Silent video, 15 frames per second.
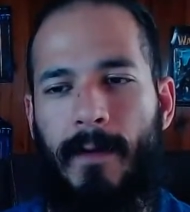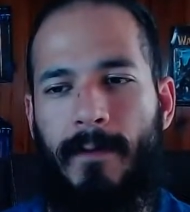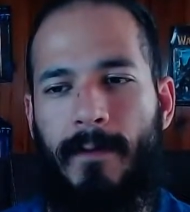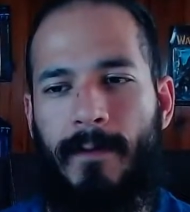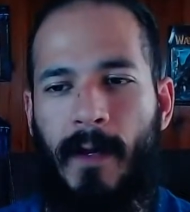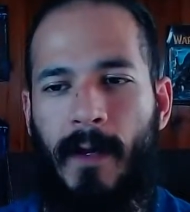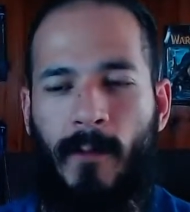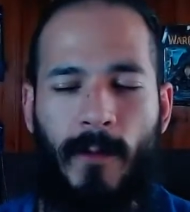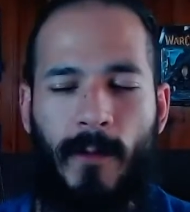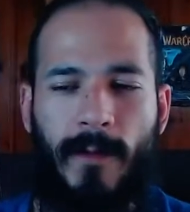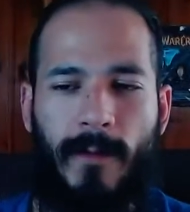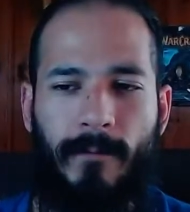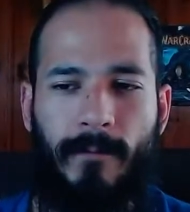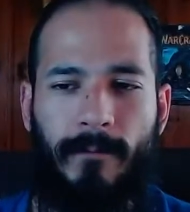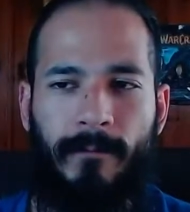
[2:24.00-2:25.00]
Don
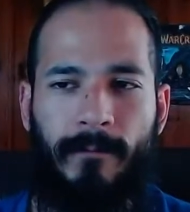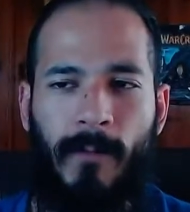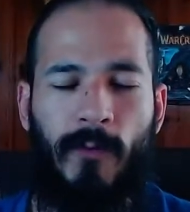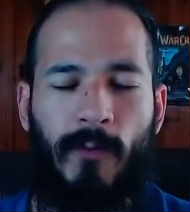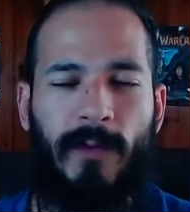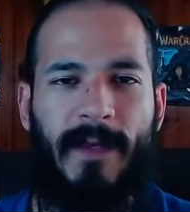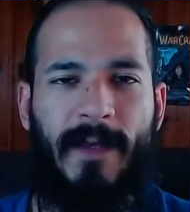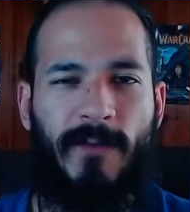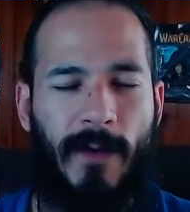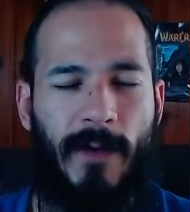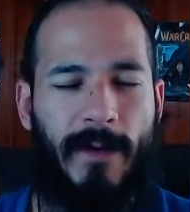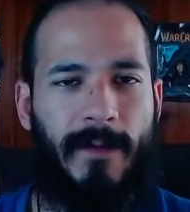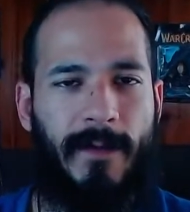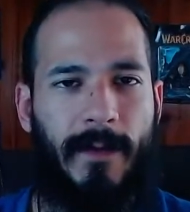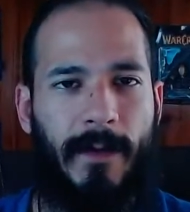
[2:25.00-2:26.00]
was mostly
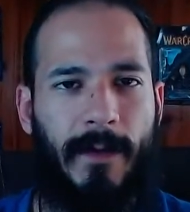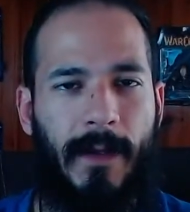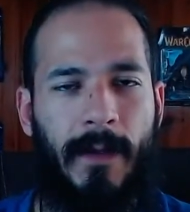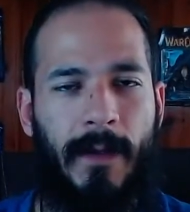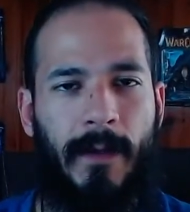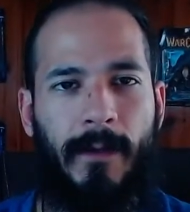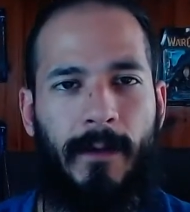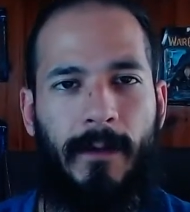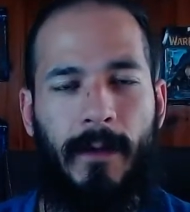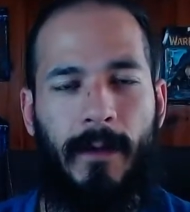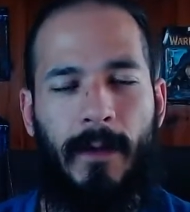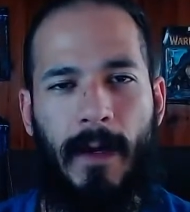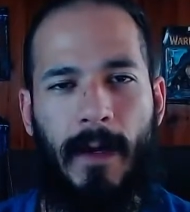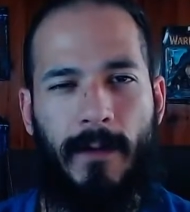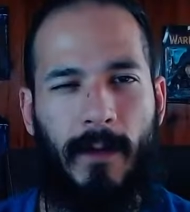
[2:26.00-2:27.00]
interested in,
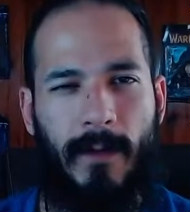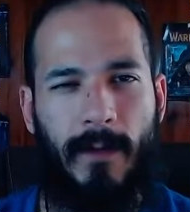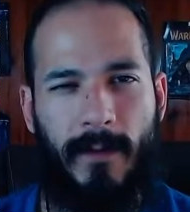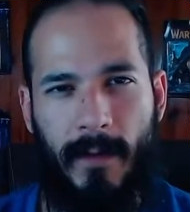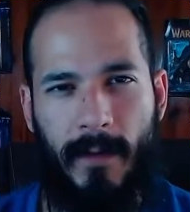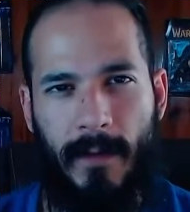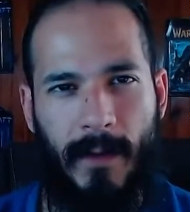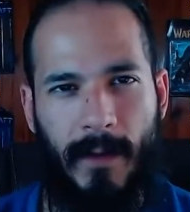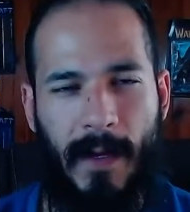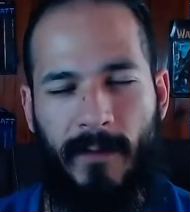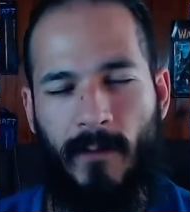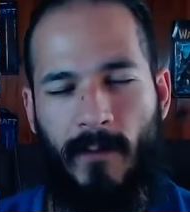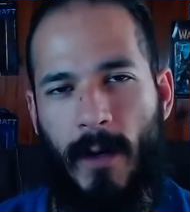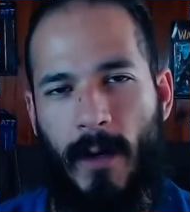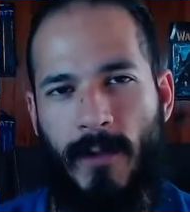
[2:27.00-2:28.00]
as you can see in the
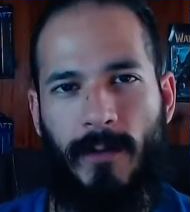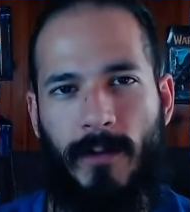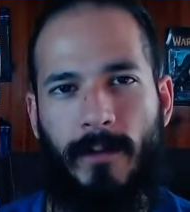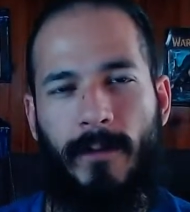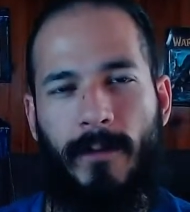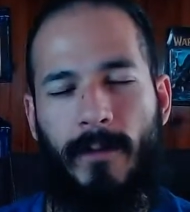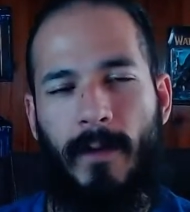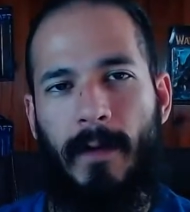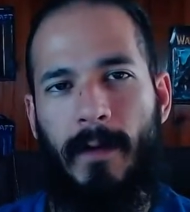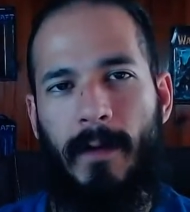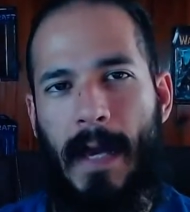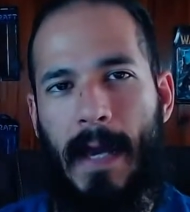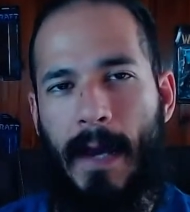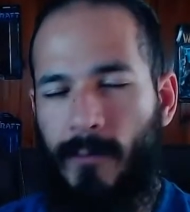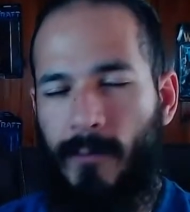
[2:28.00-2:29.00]
next questions,
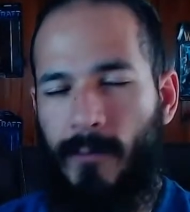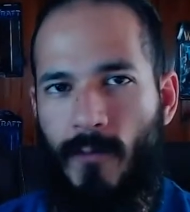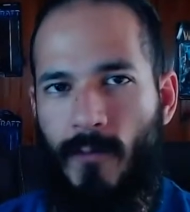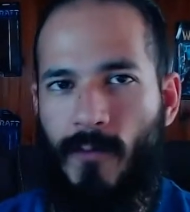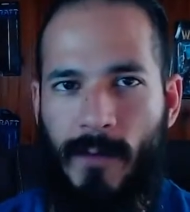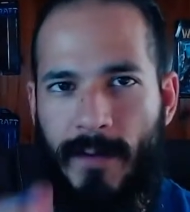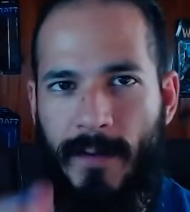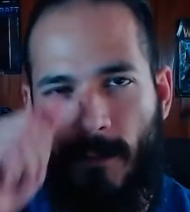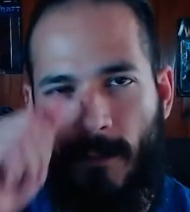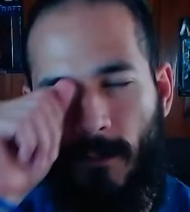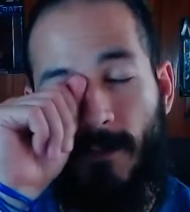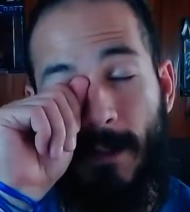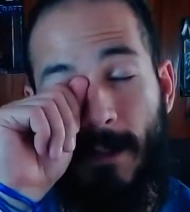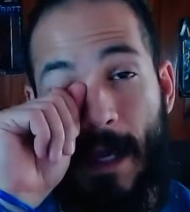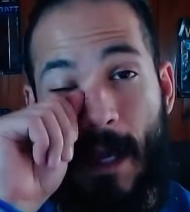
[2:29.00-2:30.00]
how to use
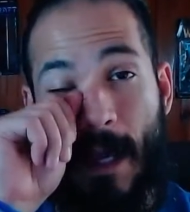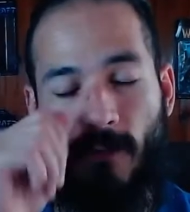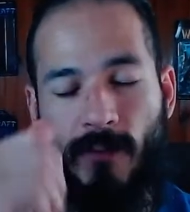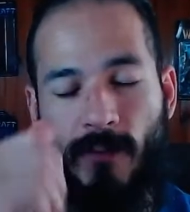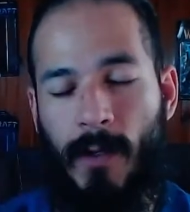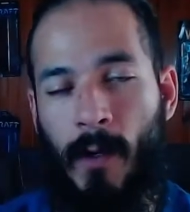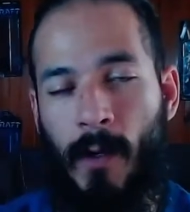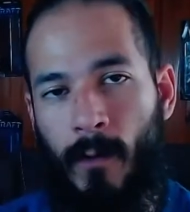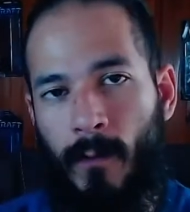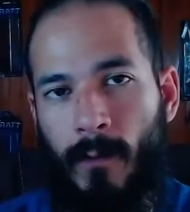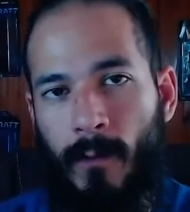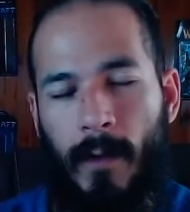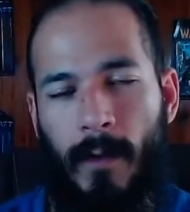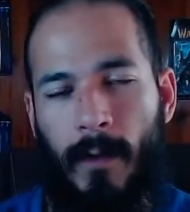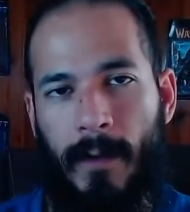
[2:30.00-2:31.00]
crystals and how to know
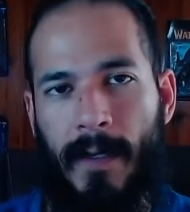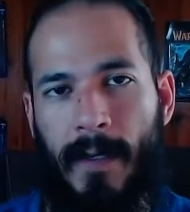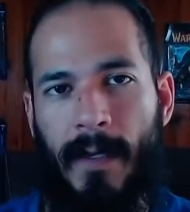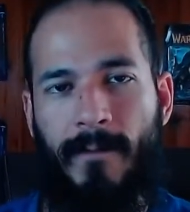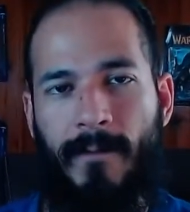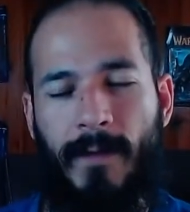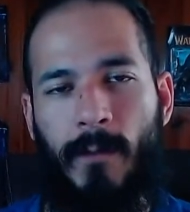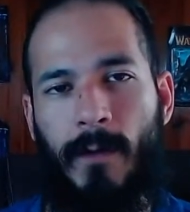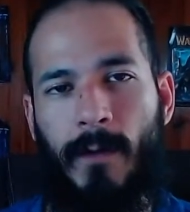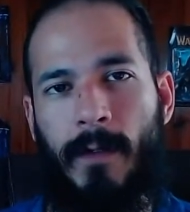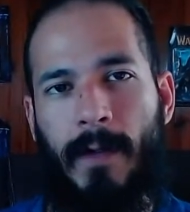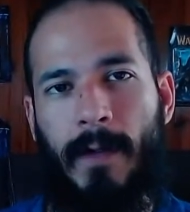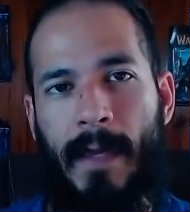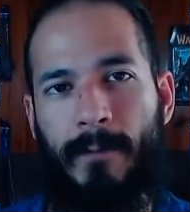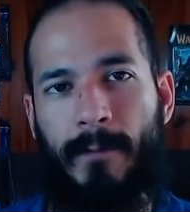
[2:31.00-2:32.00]
if you
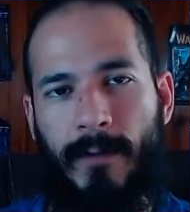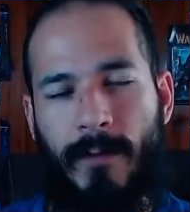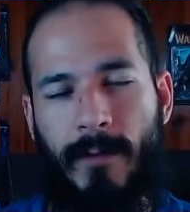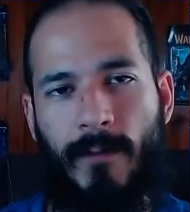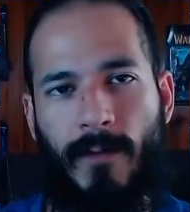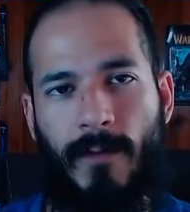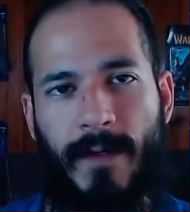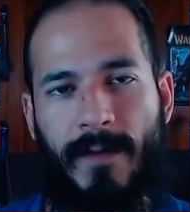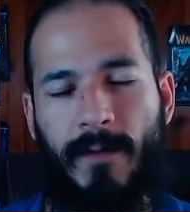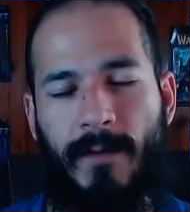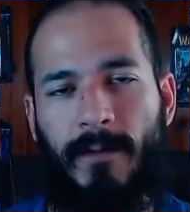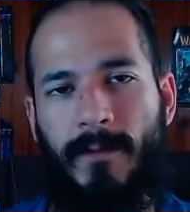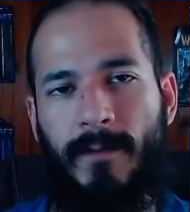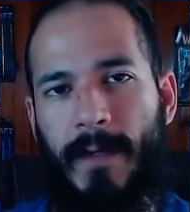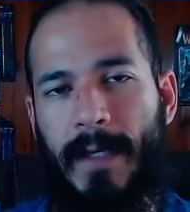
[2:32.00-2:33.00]
were able to use
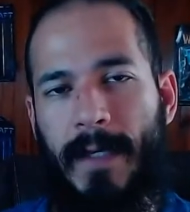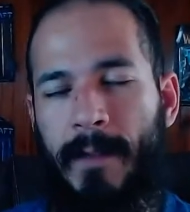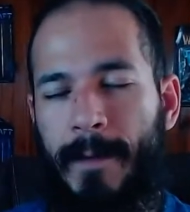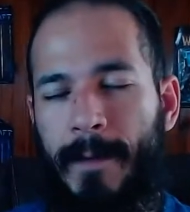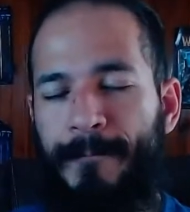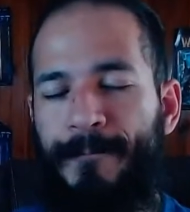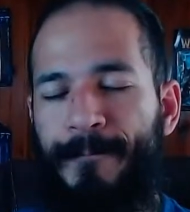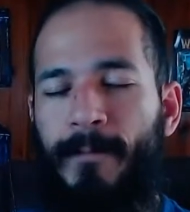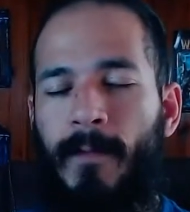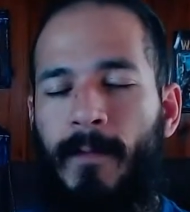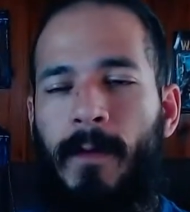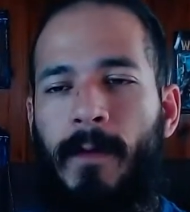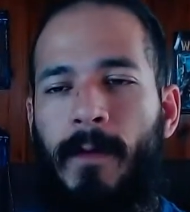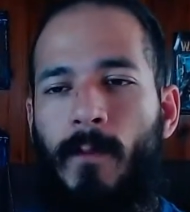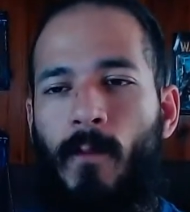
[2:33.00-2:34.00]
crystals for healing,
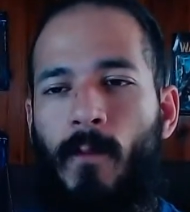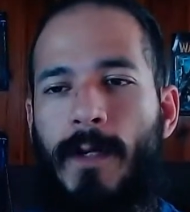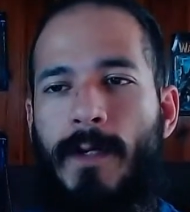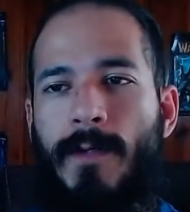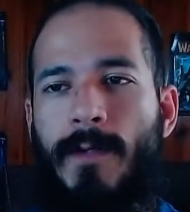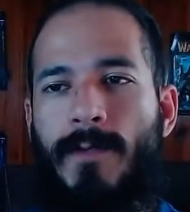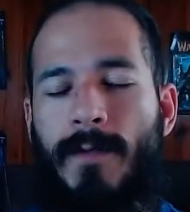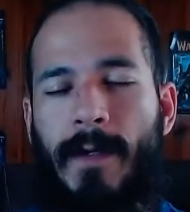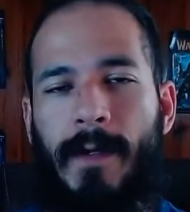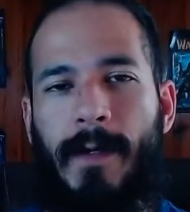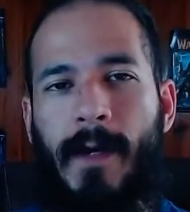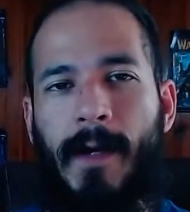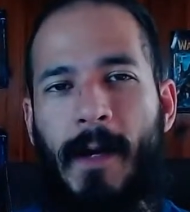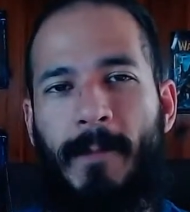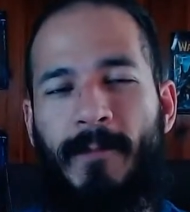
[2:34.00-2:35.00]
which is going to
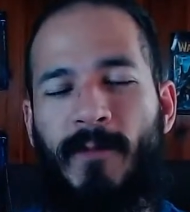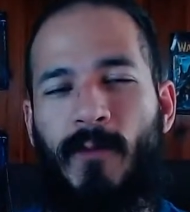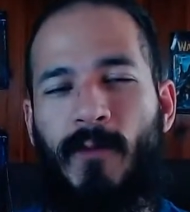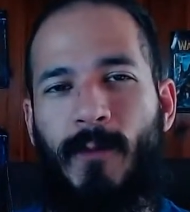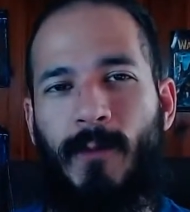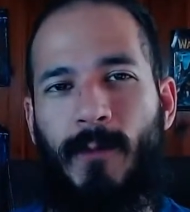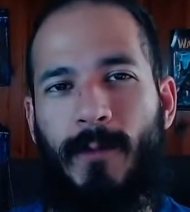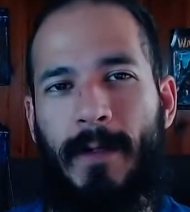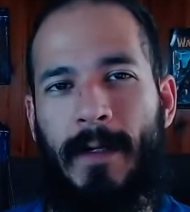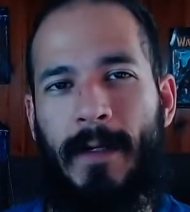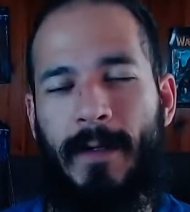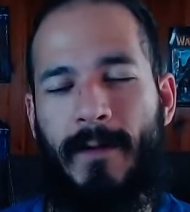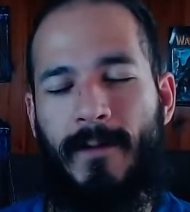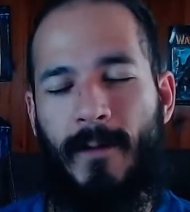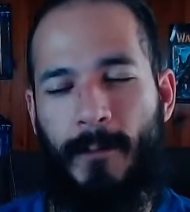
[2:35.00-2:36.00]
come to
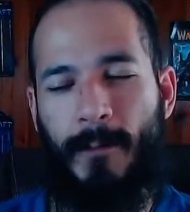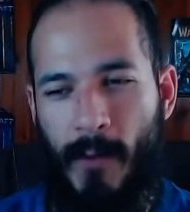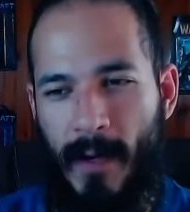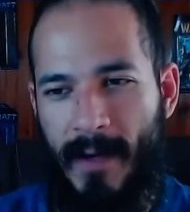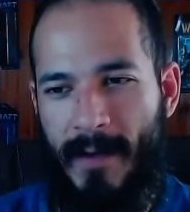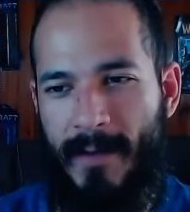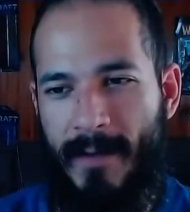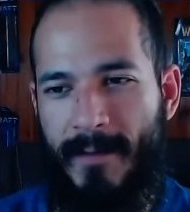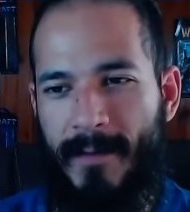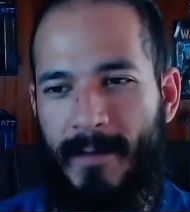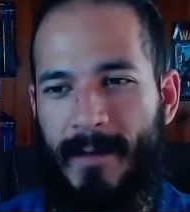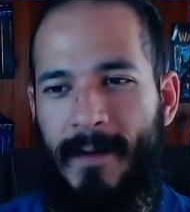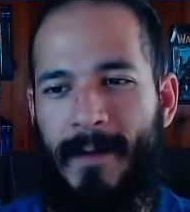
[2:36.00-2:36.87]
a surprise